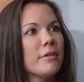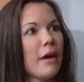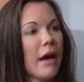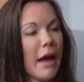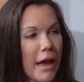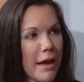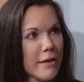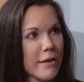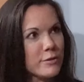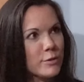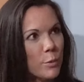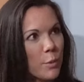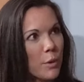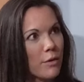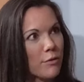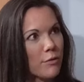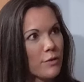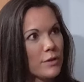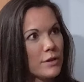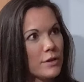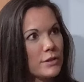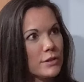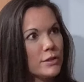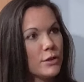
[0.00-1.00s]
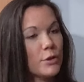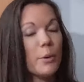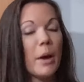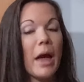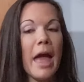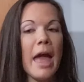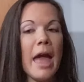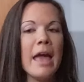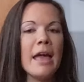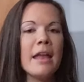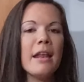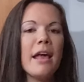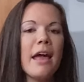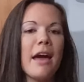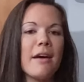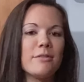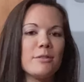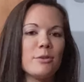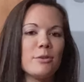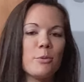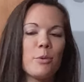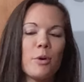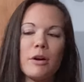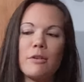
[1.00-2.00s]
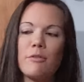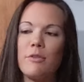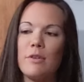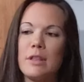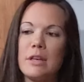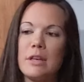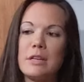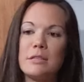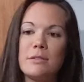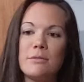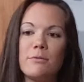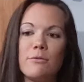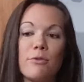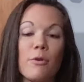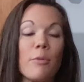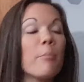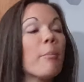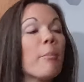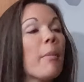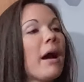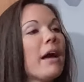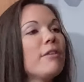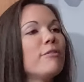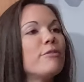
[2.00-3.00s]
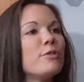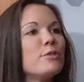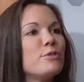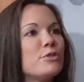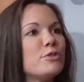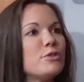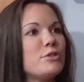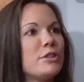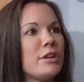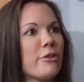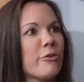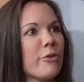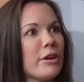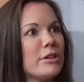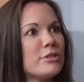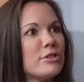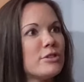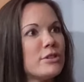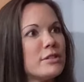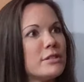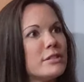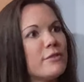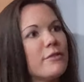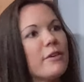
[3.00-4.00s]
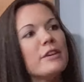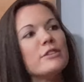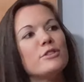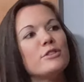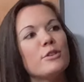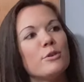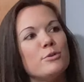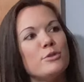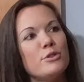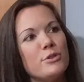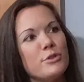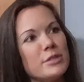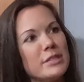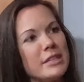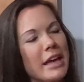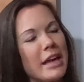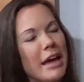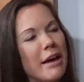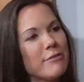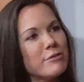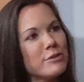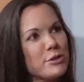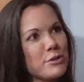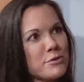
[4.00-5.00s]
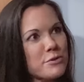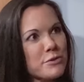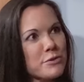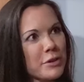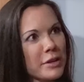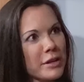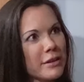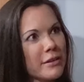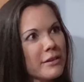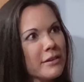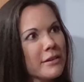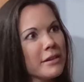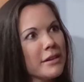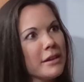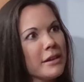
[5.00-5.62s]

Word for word: I have to work for this too. And I have to work for this for my future generations if I so choose to have children.